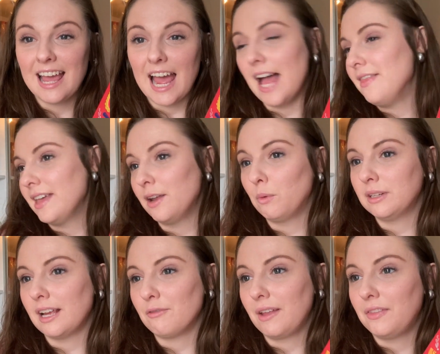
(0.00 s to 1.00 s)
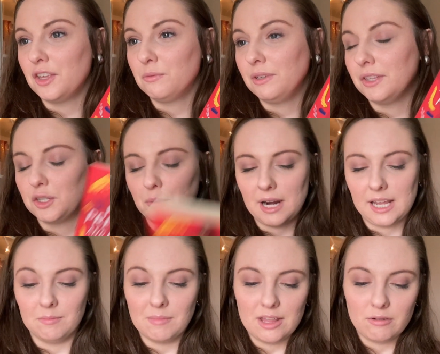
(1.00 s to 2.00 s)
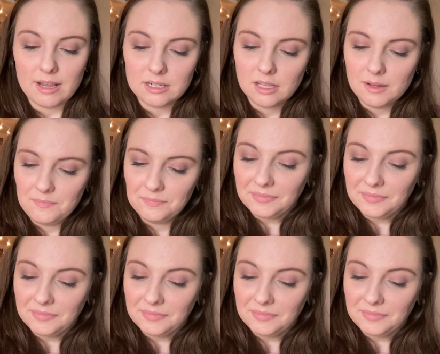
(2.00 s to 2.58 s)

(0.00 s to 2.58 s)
And then once I read, the, read this one, I can buy the rest of them.